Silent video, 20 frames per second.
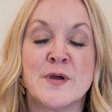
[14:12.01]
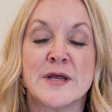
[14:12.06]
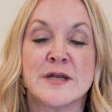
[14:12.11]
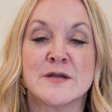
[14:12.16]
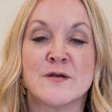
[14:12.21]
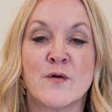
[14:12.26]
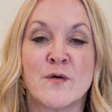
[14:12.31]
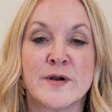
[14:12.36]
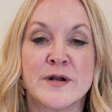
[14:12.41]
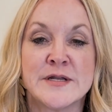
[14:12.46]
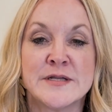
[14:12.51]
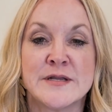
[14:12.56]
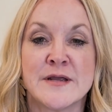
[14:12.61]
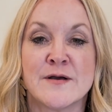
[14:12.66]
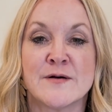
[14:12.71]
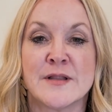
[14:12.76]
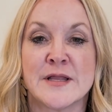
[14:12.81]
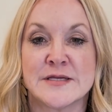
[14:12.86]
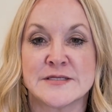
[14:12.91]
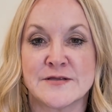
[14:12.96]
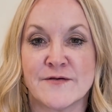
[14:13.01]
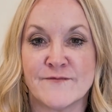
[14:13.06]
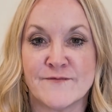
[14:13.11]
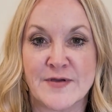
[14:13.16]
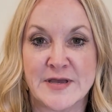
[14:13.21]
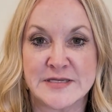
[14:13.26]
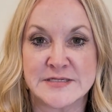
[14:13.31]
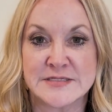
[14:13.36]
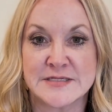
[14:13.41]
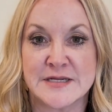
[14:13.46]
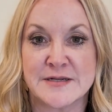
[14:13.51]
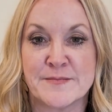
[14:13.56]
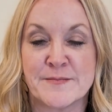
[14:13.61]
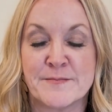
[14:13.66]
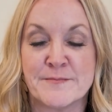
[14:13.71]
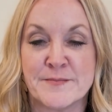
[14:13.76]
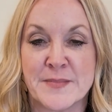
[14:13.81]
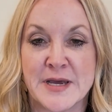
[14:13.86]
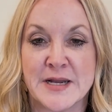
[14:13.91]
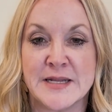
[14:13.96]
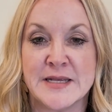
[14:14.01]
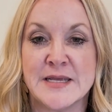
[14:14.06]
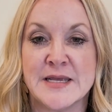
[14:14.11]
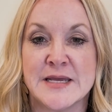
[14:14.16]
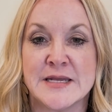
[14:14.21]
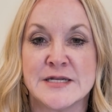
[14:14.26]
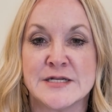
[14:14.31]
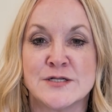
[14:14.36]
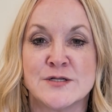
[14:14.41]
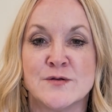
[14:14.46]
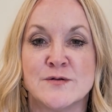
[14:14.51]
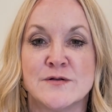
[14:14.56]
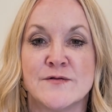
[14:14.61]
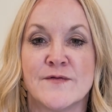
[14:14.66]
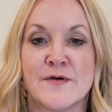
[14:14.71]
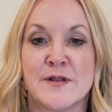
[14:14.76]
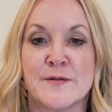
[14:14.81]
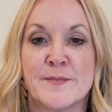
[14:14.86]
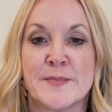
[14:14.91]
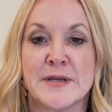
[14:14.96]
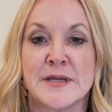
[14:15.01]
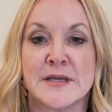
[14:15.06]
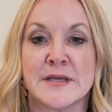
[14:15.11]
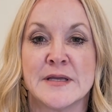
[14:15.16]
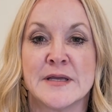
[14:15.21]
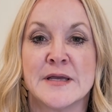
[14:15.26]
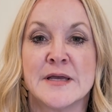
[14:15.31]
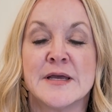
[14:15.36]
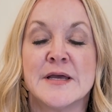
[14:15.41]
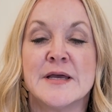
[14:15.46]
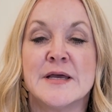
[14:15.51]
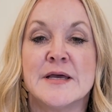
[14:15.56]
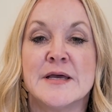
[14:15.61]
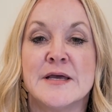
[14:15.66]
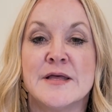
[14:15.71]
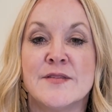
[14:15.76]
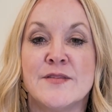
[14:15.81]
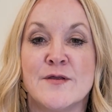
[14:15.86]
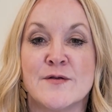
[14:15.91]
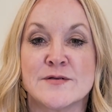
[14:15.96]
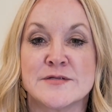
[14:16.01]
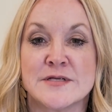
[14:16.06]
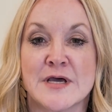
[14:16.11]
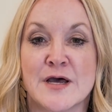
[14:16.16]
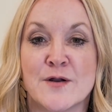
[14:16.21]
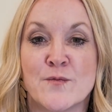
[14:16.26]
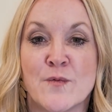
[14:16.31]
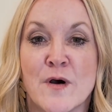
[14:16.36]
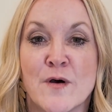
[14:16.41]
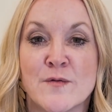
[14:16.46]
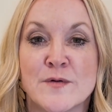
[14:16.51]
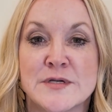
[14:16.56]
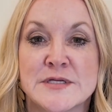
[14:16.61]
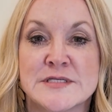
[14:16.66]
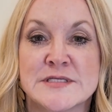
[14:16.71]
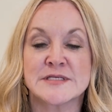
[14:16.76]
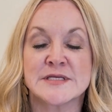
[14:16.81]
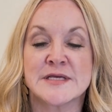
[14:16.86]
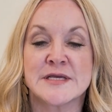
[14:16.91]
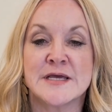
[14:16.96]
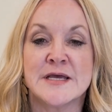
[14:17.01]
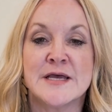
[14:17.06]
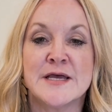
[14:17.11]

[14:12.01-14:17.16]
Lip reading: and Gardendale has invested money into developing their sidewalks.